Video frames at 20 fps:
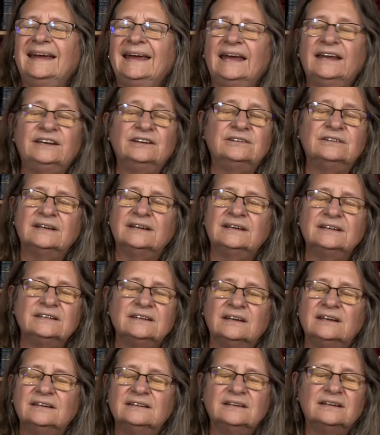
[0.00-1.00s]

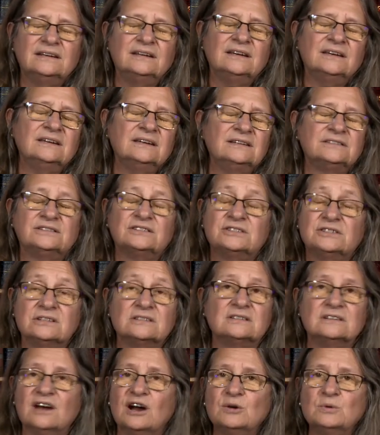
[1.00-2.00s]
it's
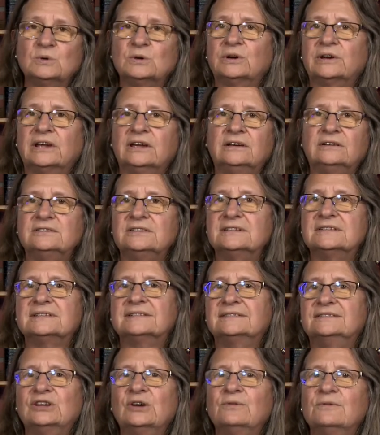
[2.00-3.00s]
just not working. You just
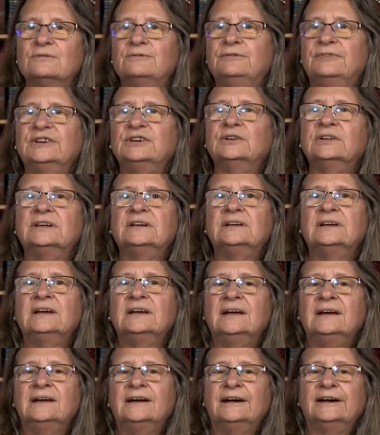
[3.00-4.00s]
don't feel it.
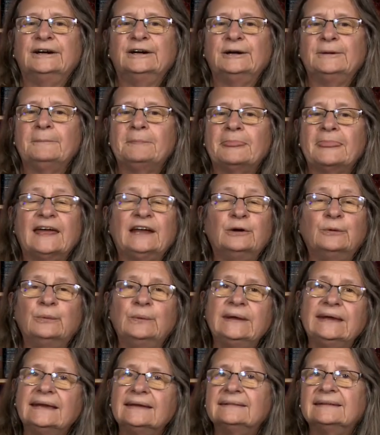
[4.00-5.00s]
I know
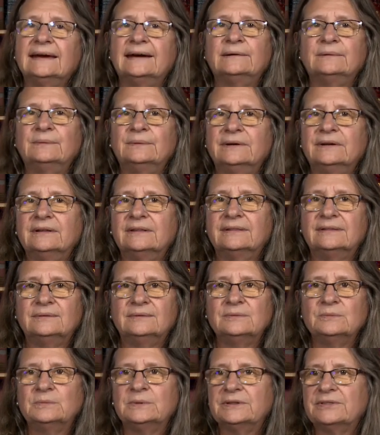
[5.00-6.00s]
we get that with
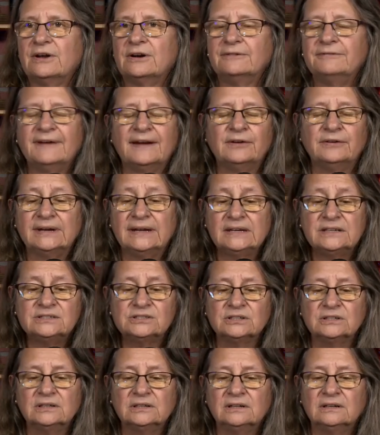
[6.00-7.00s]
our
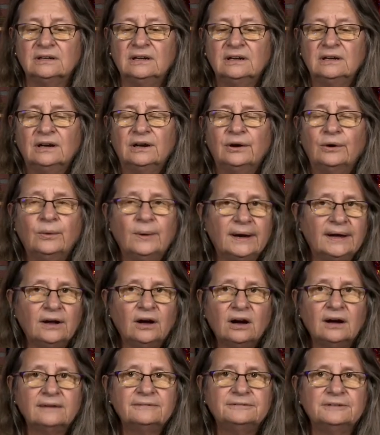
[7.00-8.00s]
foundation quite
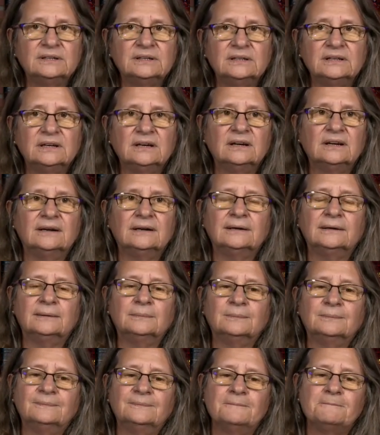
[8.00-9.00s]
often.
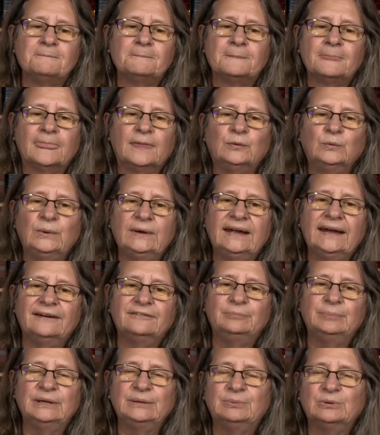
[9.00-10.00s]
We
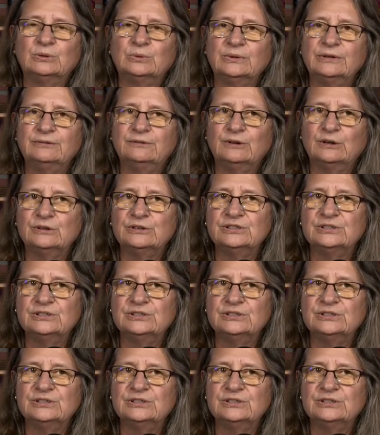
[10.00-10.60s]
have people referred